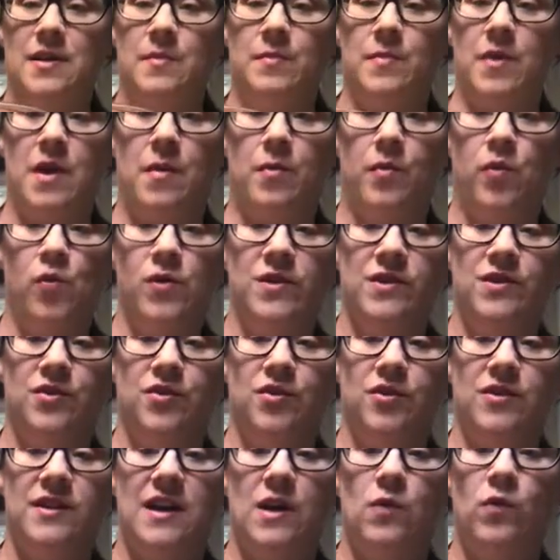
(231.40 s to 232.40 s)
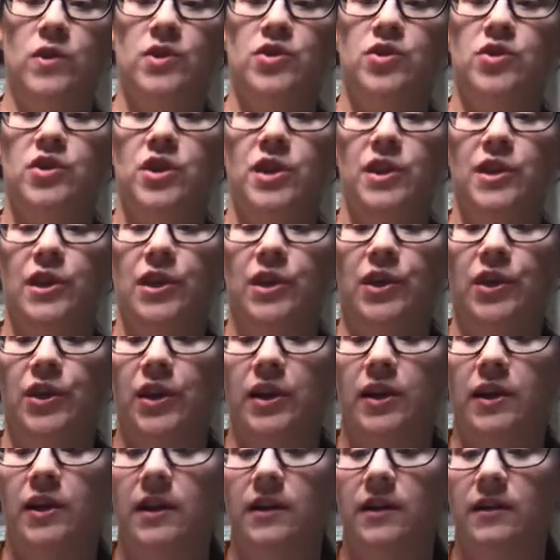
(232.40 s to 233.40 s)
But boys and girls, I want you to
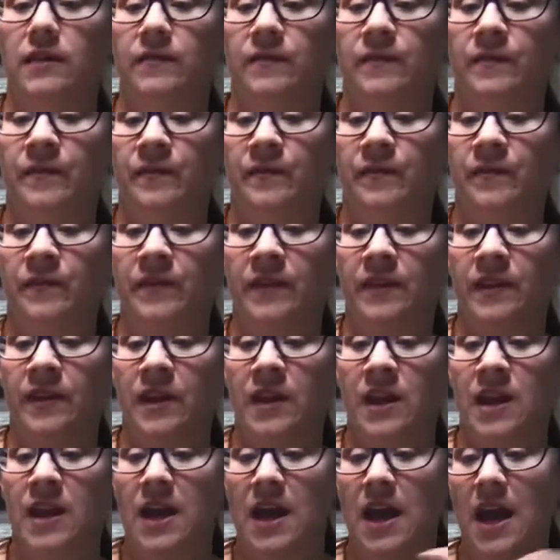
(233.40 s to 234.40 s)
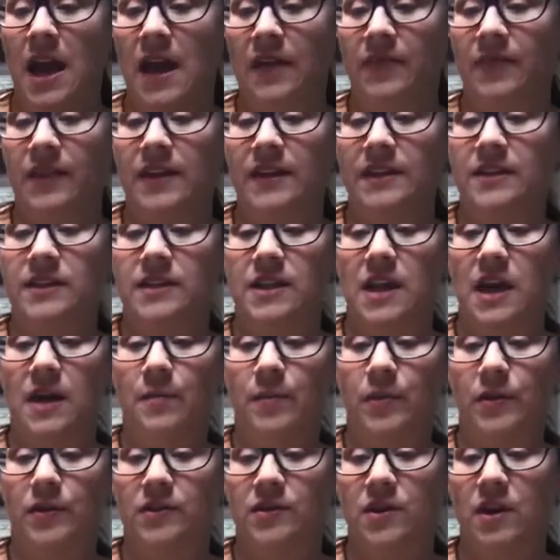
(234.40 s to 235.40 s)
look at these
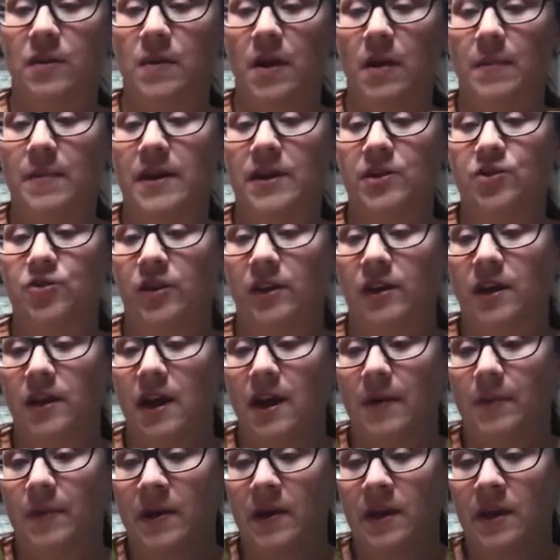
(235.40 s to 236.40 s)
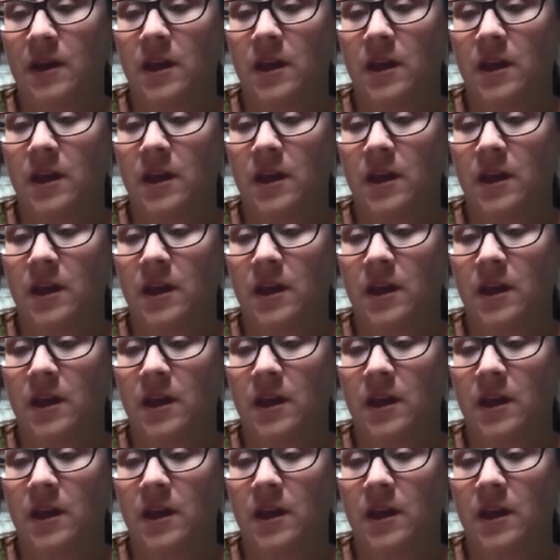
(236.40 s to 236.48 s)
numbers on my measuring cup.